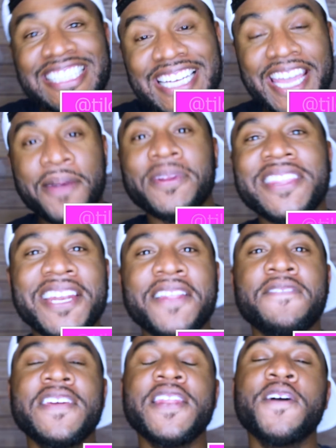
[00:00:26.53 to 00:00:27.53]
T J here with
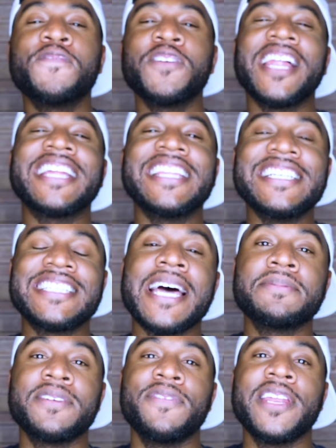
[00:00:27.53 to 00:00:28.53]
another video. If you like these
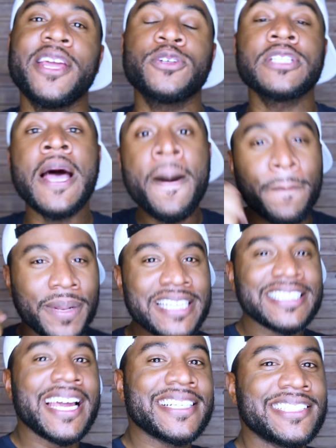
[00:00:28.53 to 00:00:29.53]
types of videos,
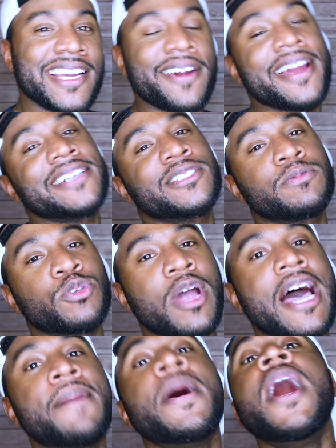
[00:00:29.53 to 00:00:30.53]
please like, share, and
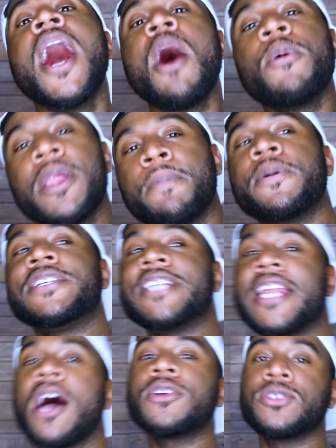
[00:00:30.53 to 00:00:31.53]
subscribe. I really
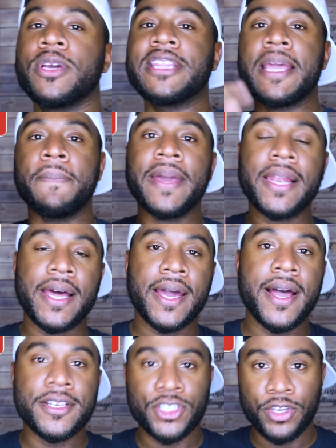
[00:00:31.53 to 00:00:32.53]
appreciate it. Also, hit that bell
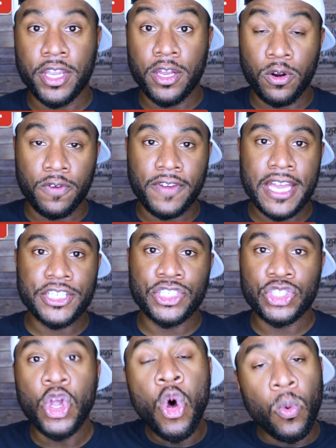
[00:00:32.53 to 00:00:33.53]
icon so you get
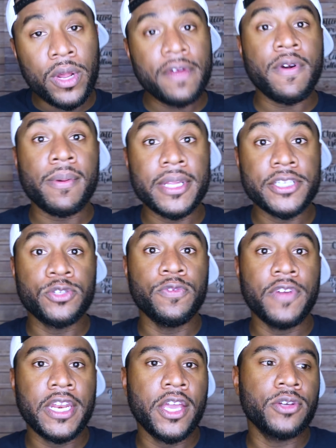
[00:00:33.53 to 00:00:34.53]
notifications whenever I release new
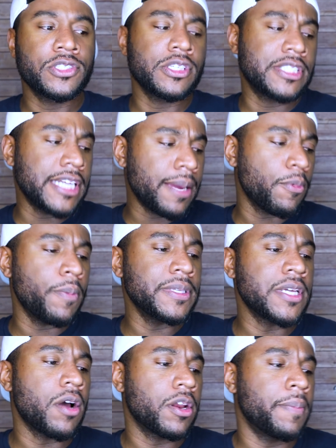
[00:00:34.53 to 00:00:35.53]
videos. So today I'm gonna be
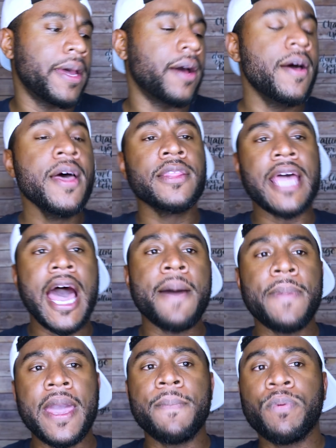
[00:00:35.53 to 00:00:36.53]
talking about the
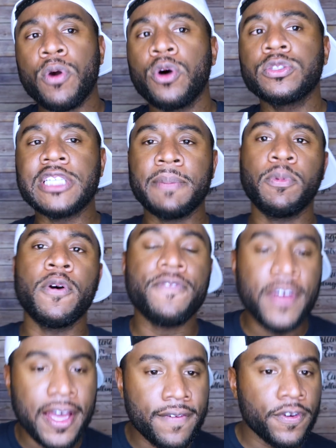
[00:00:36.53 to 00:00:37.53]
iPad Pro ten
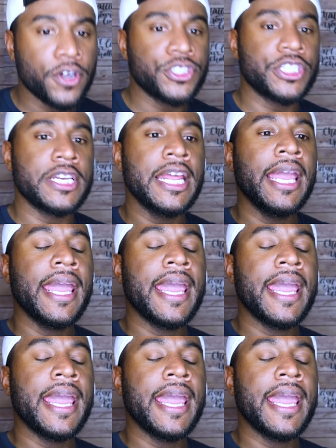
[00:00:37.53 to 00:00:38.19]
point five version